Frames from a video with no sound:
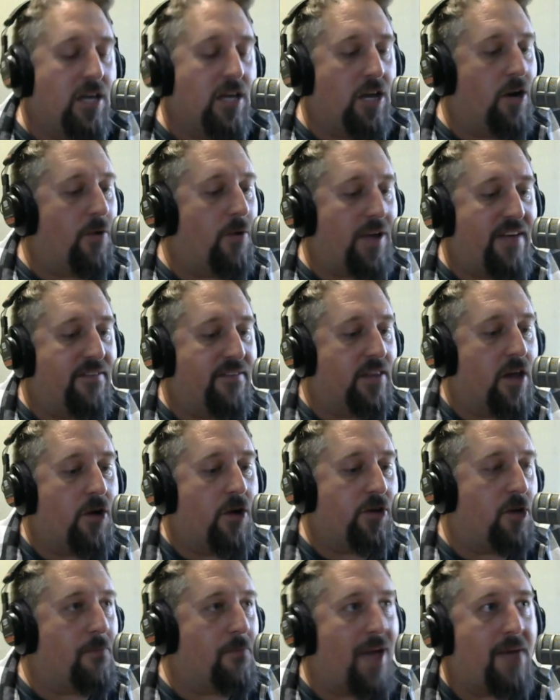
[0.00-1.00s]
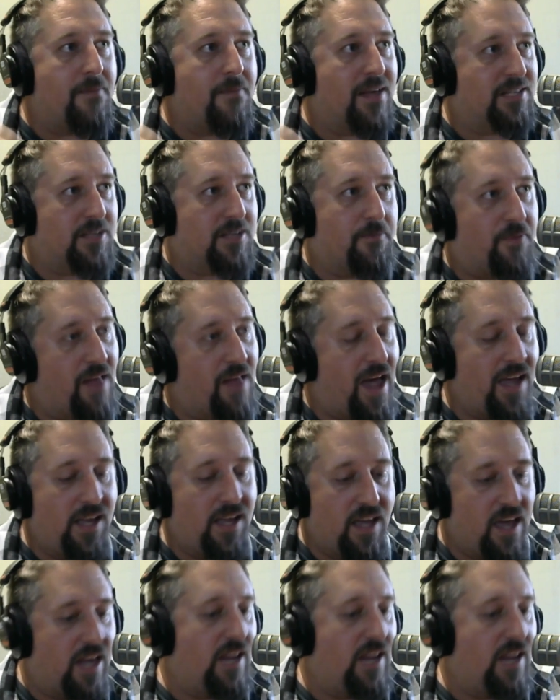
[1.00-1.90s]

even though you may miss a play,